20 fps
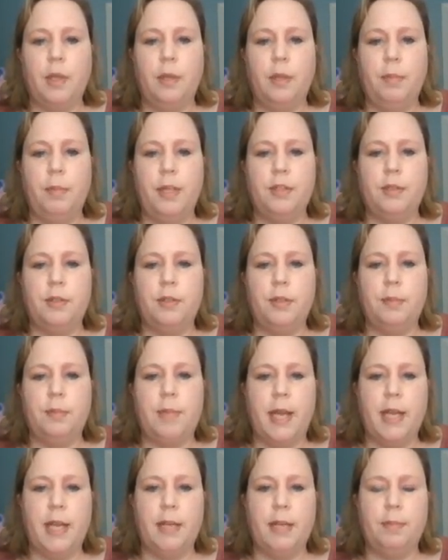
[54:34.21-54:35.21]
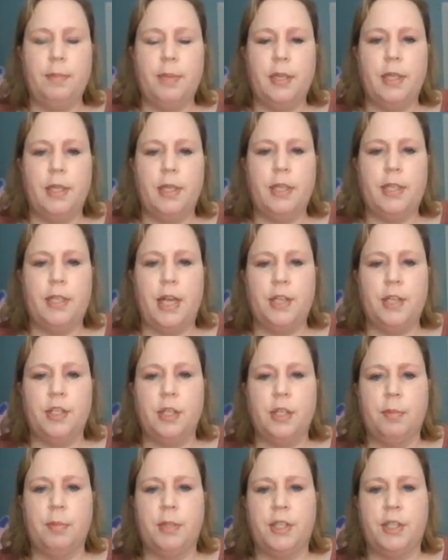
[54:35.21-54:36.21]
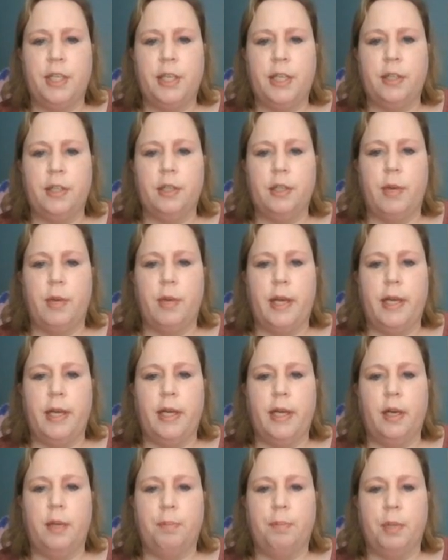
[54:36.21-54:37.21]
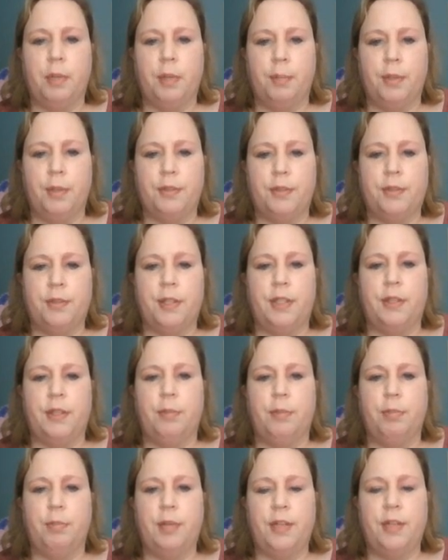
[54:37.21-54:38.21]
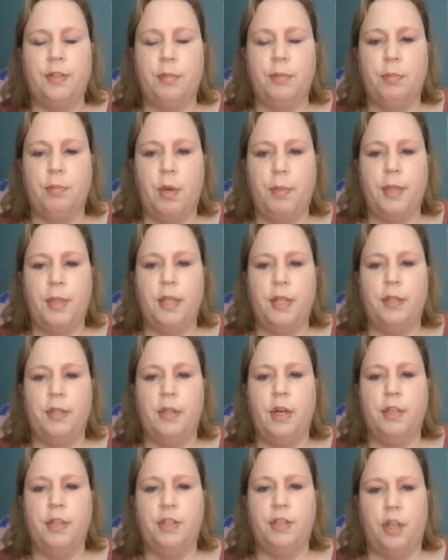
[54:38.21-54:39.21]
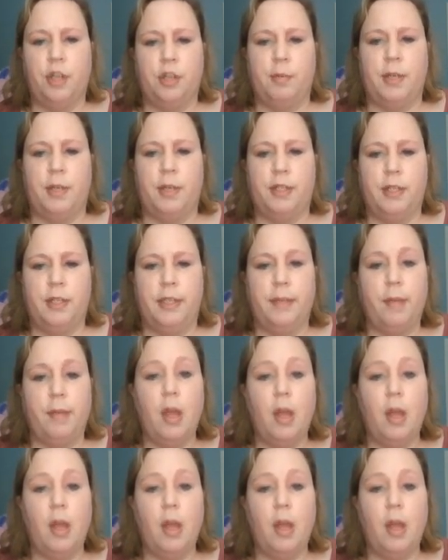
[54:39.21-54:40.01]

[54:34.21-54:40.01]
it means paying attention in a particular way on purpose in the present moment and non-judgmentally.